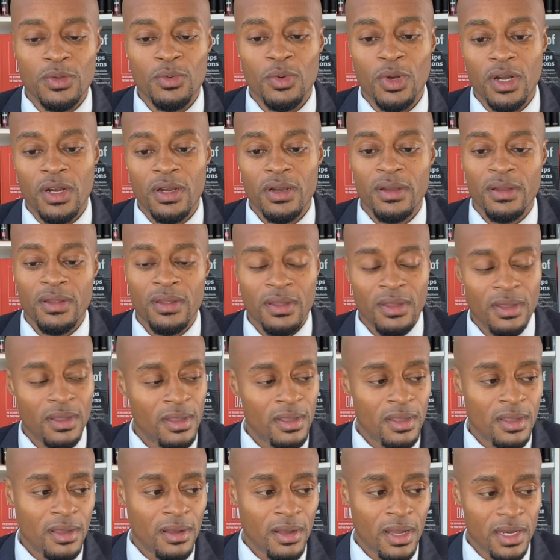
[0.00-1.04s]
you are.
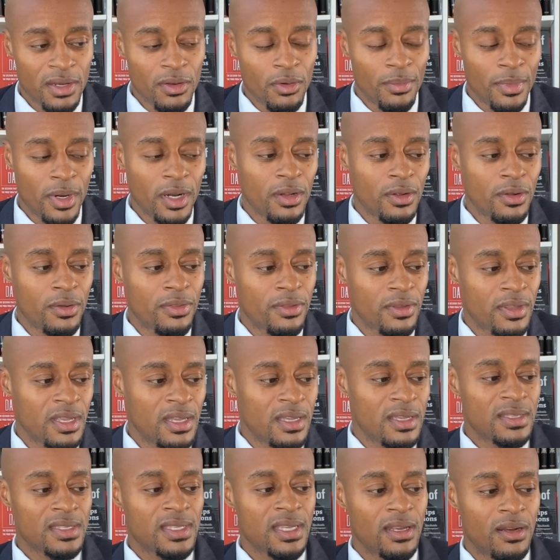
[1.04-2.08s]
I know Martin Luther
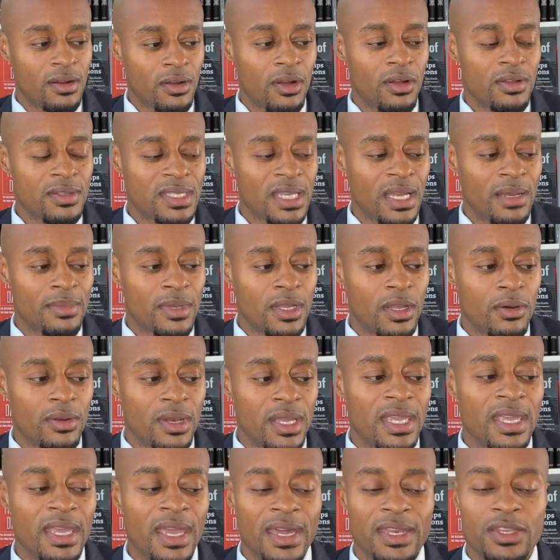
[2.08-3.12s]
King said a long time ago
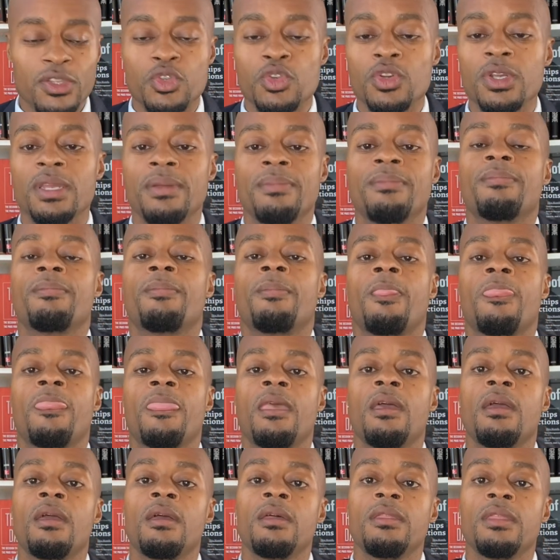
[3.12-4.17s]
that he had a dream
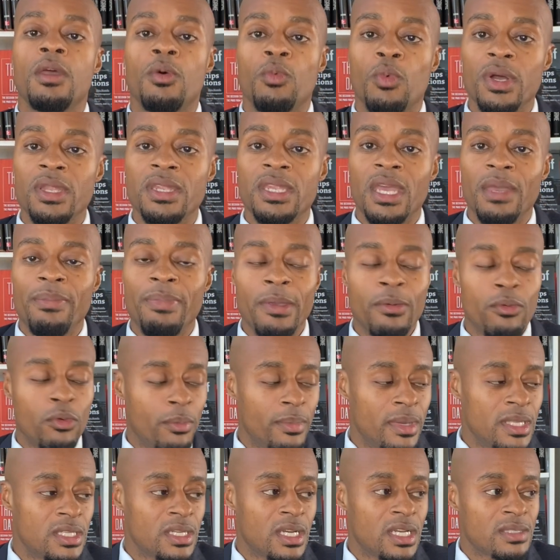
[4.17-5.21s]
that one day people will
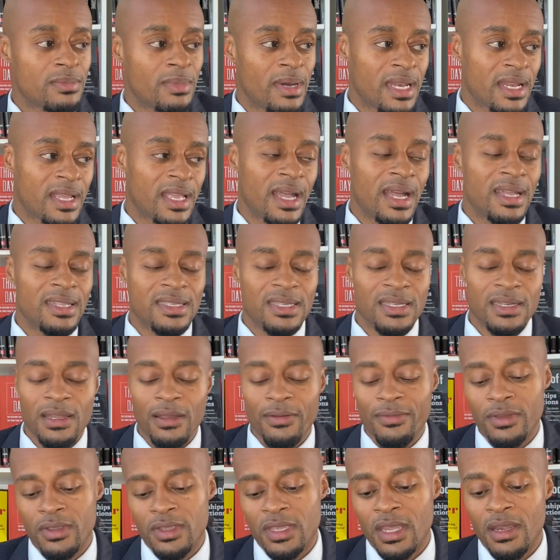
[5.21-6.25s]
be judged by the content
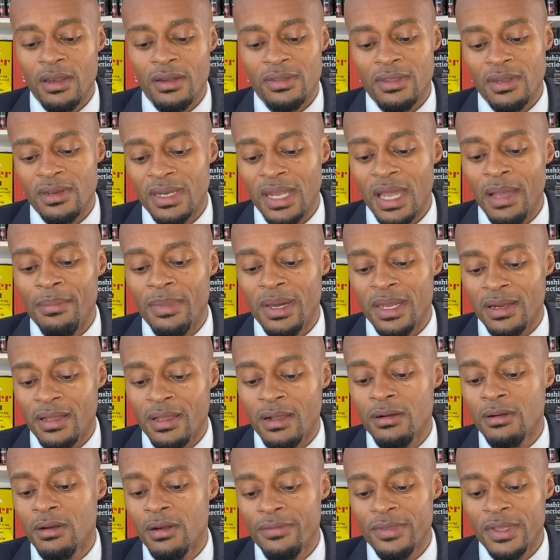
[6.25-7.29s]
of their character and not by the
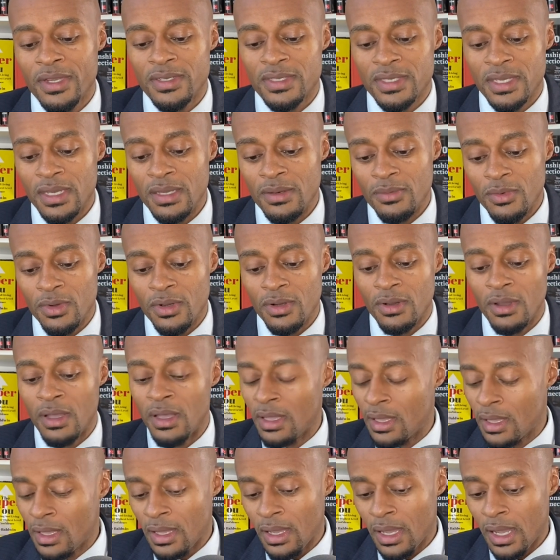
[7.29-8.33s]
color of their skin. Well,
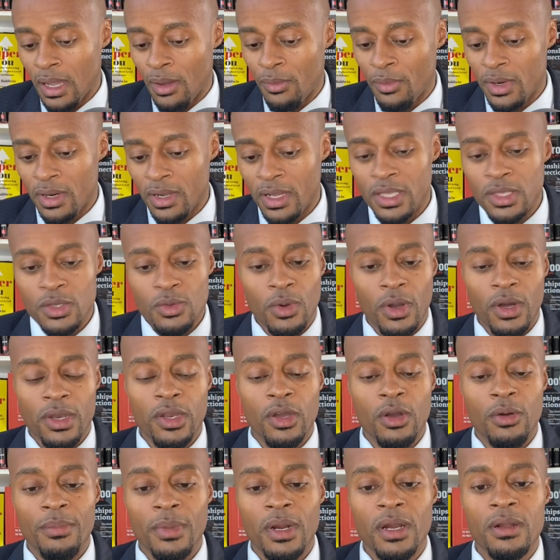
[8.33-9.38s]
I want to let you all
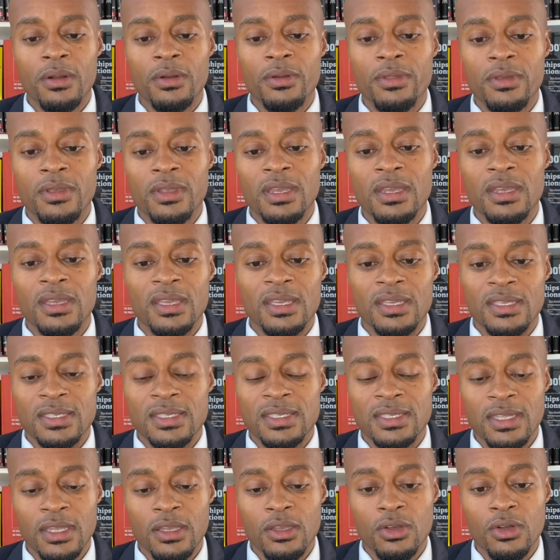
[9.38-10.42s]
know Martin Luther King is
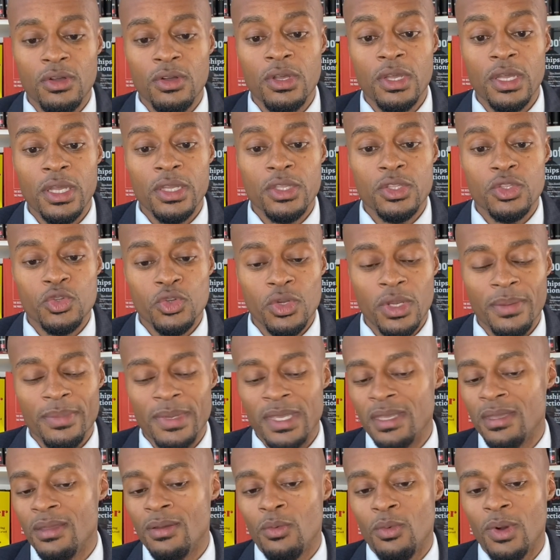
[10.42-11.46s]
still
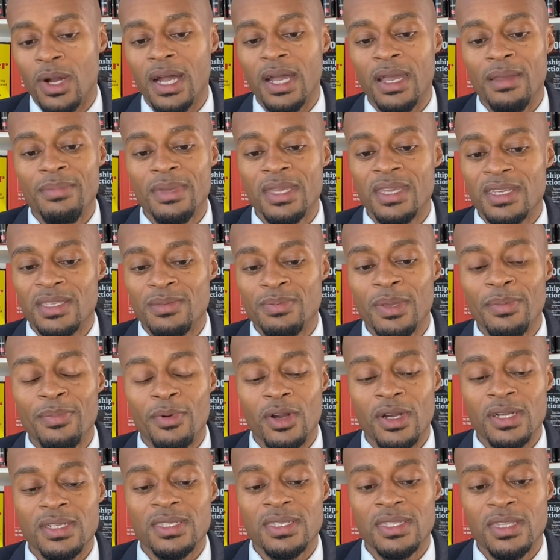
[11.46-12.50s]
dreaming. Why? Because people
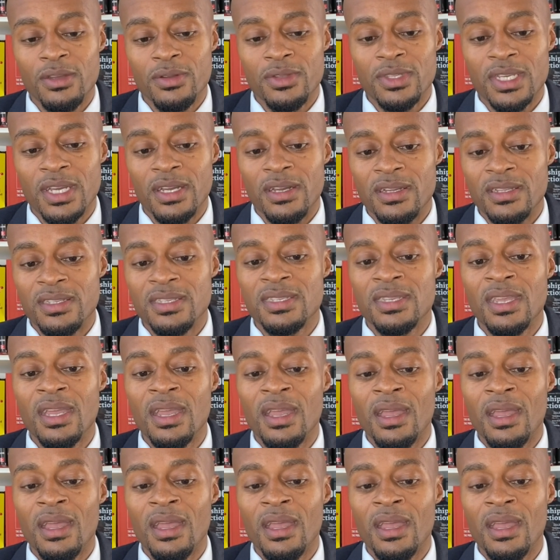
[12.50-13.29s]
are still judged